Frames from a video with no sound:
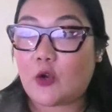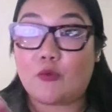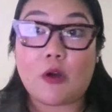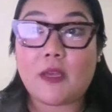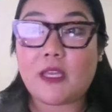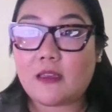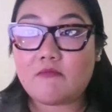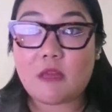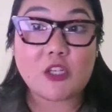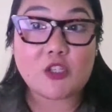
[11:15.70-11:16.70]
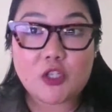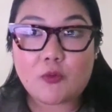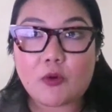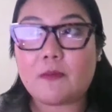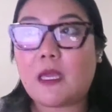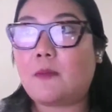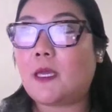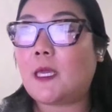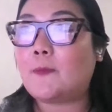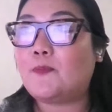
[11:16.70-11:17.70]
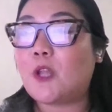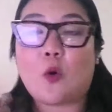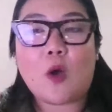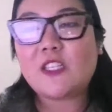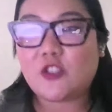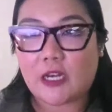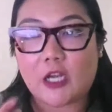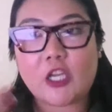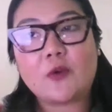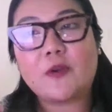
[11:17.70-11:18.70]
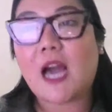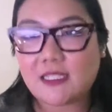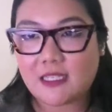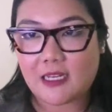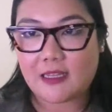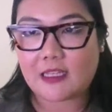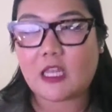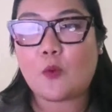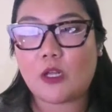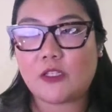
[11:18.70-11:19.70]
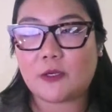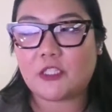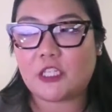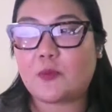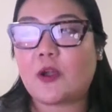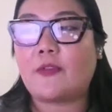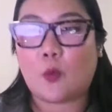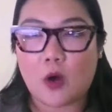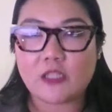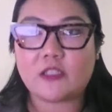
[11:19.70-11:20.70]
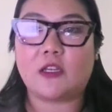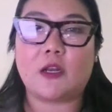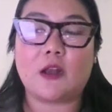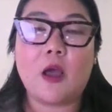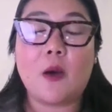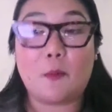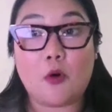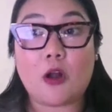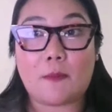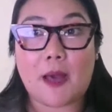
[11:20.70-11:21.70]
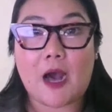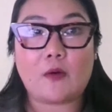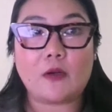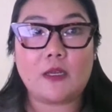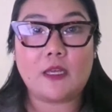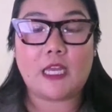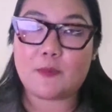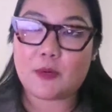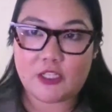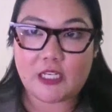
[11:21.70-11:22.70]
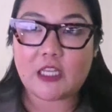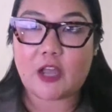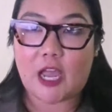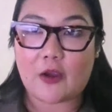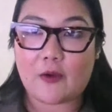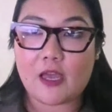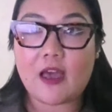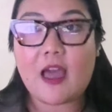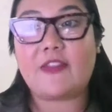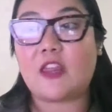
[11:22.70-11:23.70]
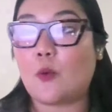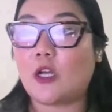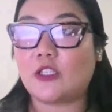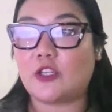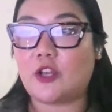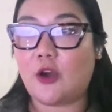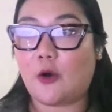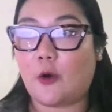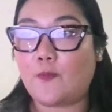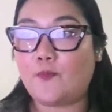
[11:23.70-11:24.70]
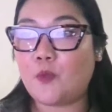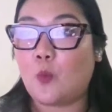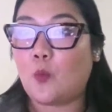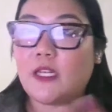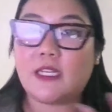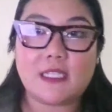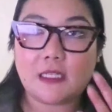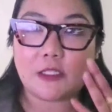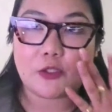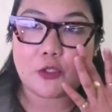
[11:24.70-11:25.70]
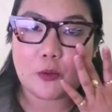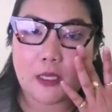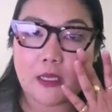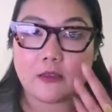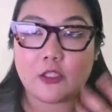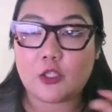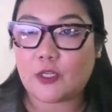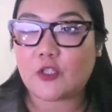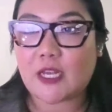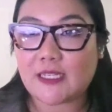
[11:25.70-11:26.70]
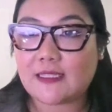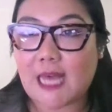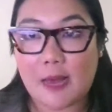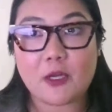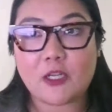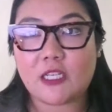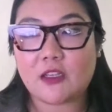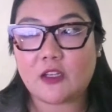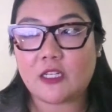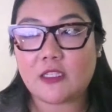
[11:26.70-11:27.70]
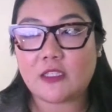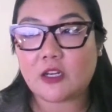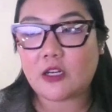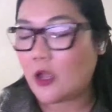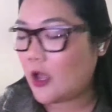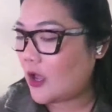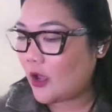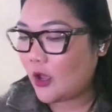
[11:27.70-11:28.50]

a growing issue, or maybe a question, a curiosity that they want to go deeper and they want to learn more about in a particular area, and they want to know what Intel is doing to address that particular concern,